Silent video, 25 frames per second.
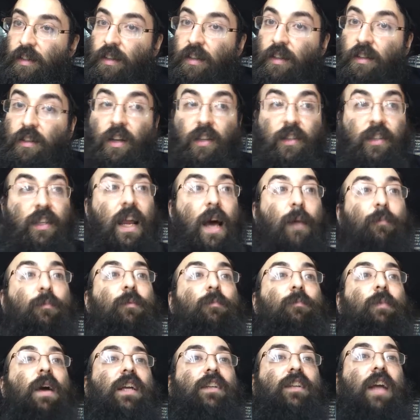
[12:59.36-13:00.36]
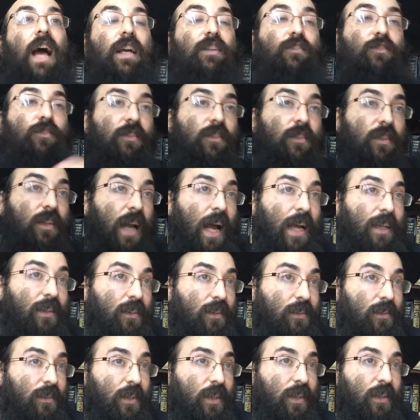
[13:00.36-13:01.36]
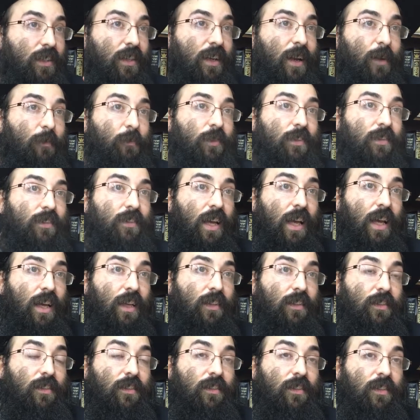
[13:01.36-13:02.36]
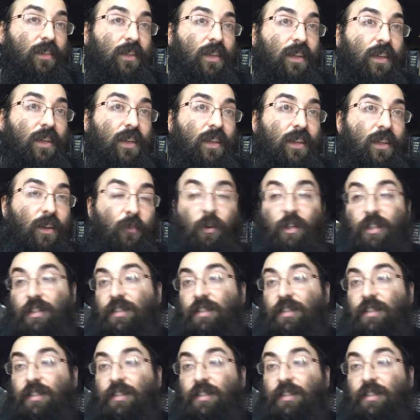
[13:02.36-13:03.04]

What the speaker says: No, the Rebbe meant, I saw tonight in the Sikha, the Rebbe says, what the